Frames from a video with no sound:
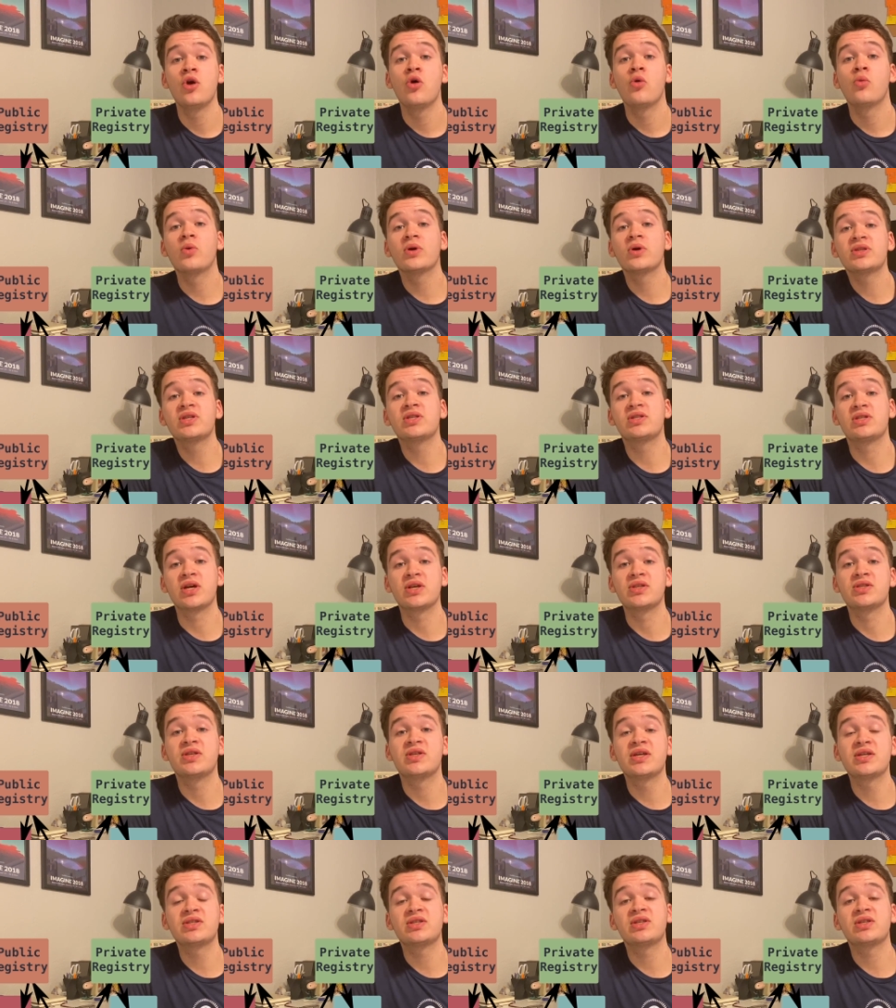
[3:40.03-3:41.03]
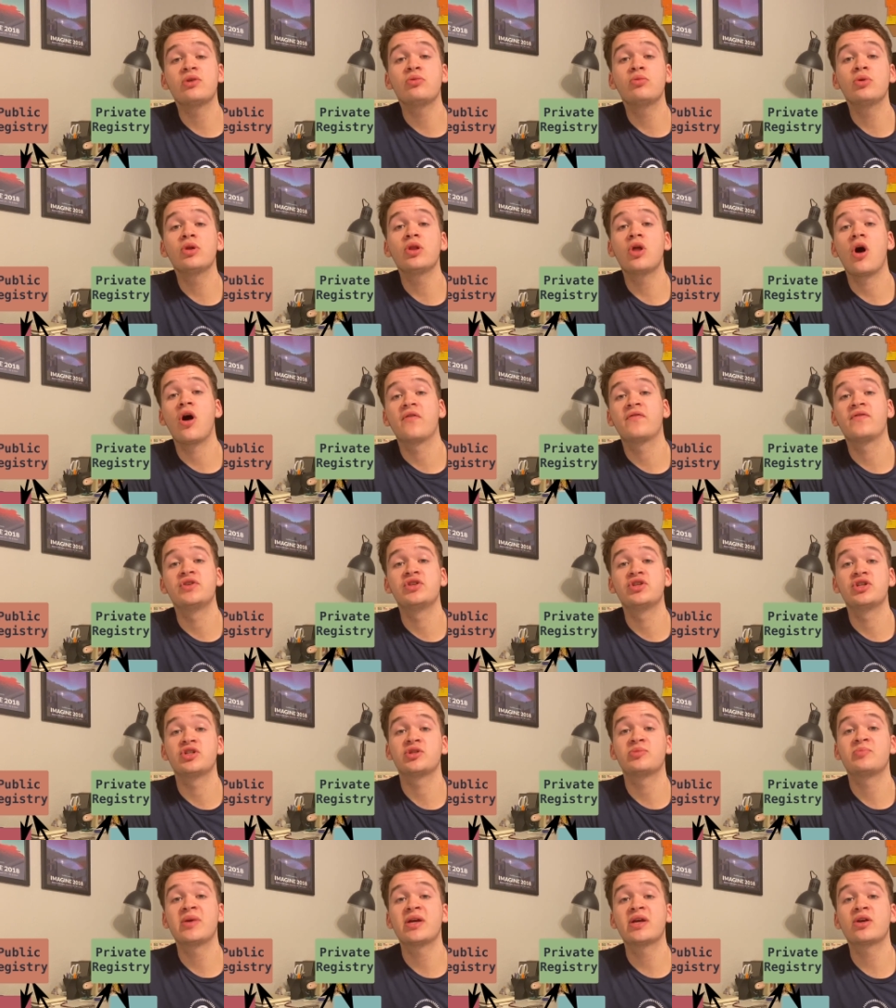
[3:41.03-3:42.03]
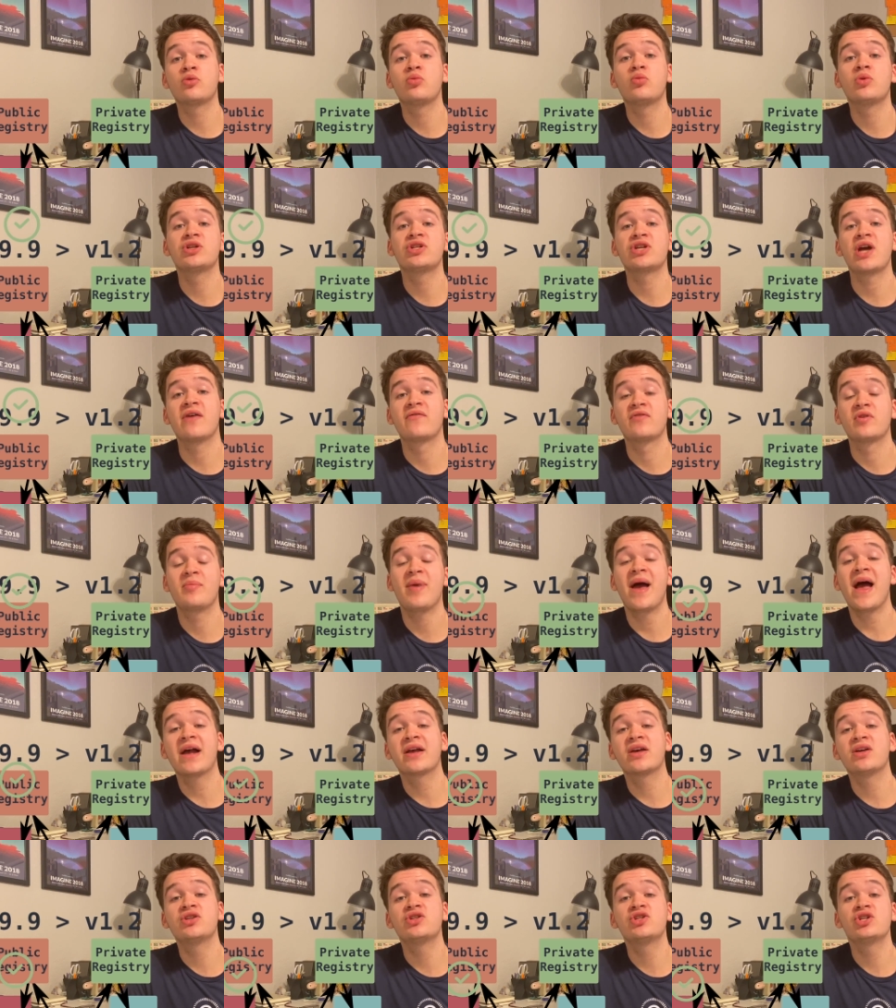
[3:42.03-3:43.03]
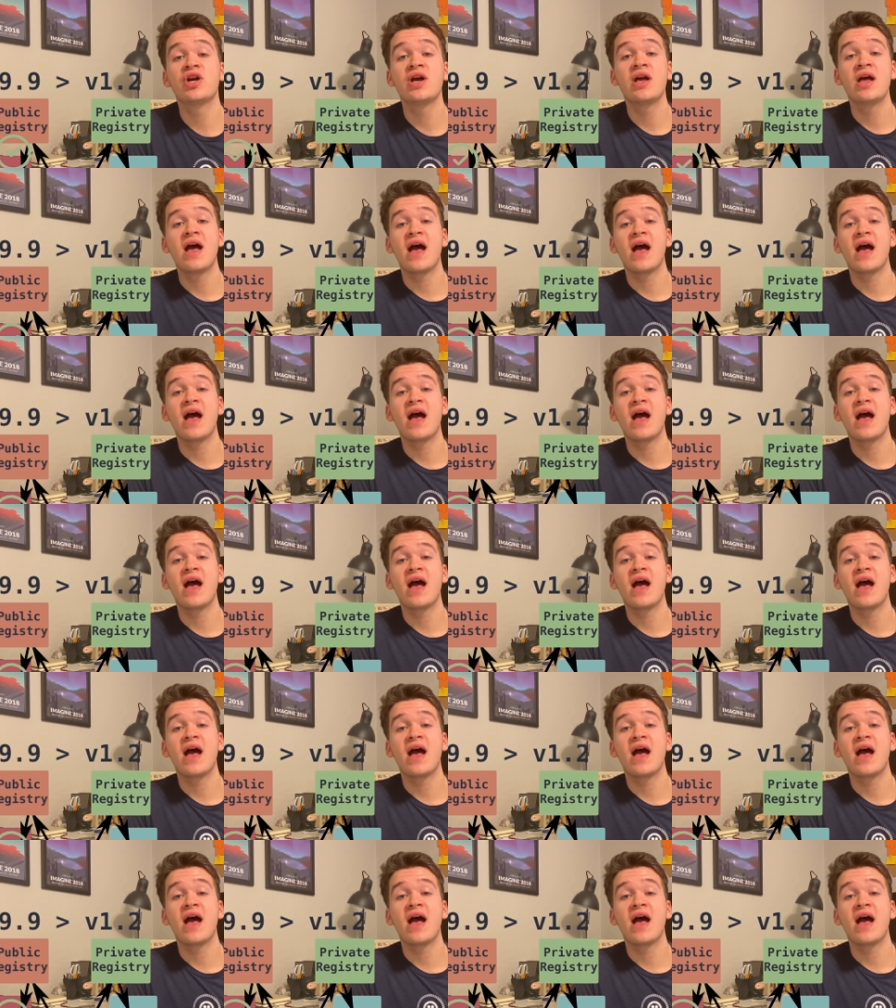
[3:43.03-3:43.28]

Once it does this, it will often just pick whichever package